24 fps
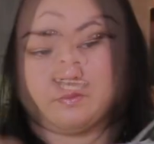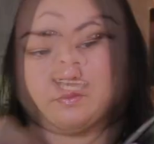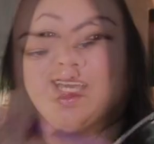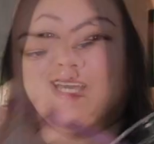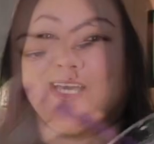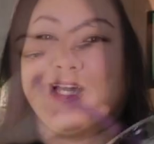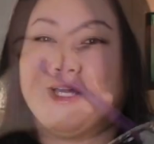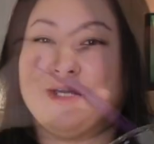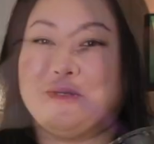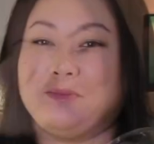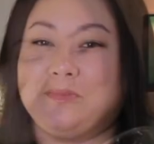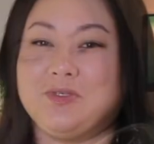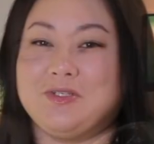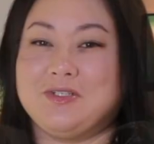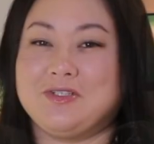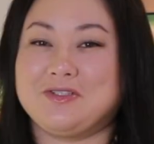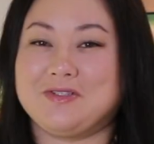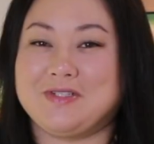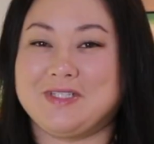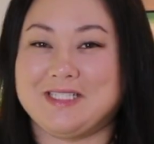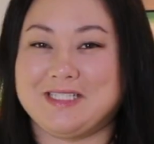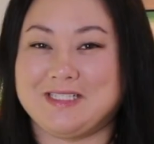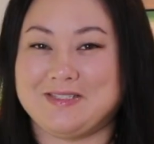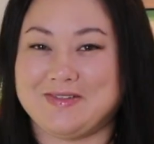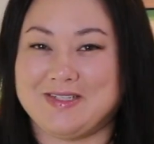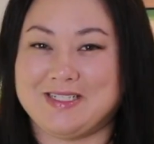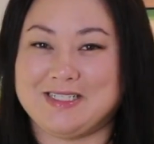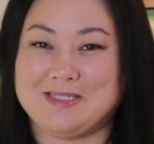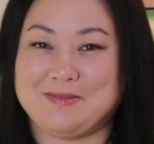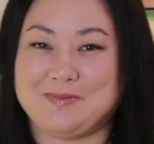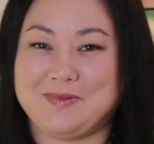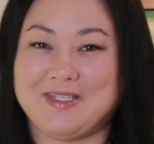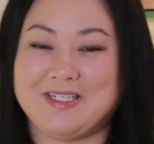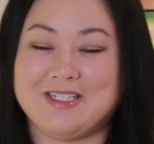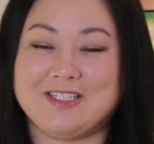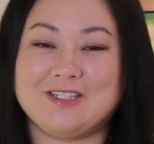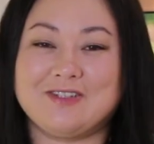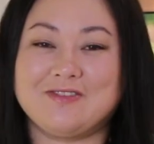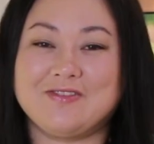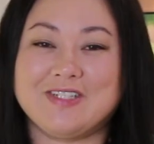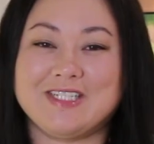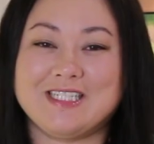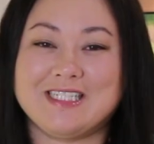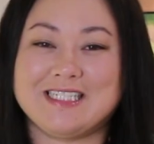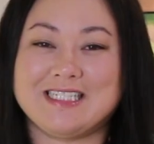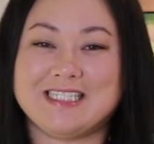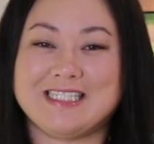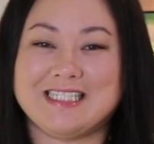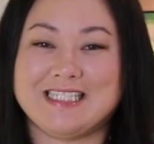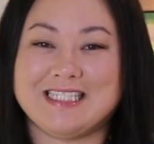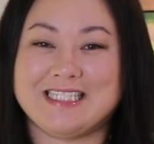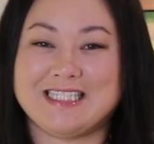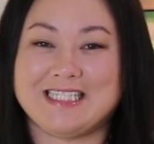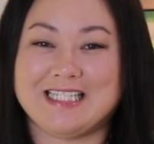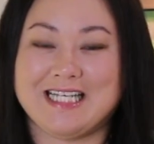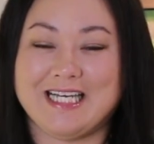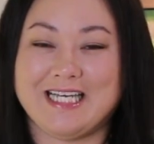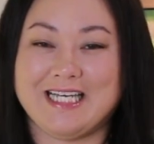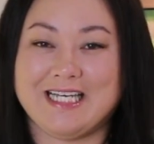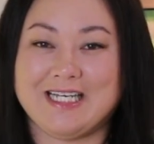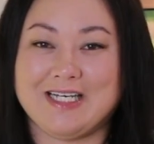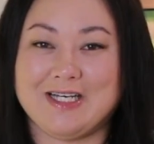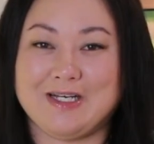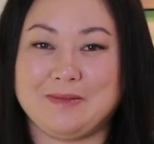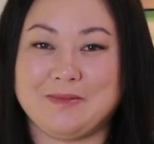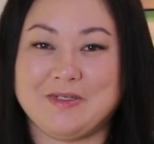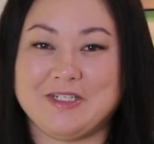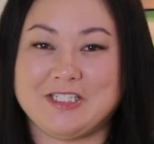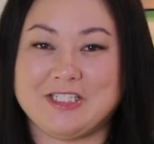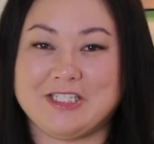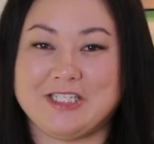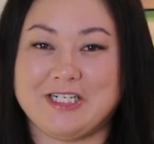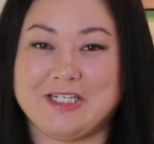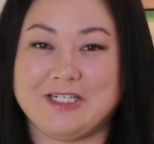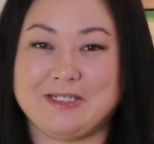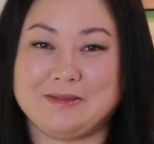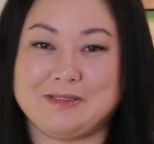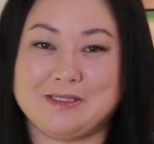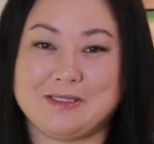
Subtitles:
I hope you enjoyed this recipe. Don't forget to click like, comment, share, and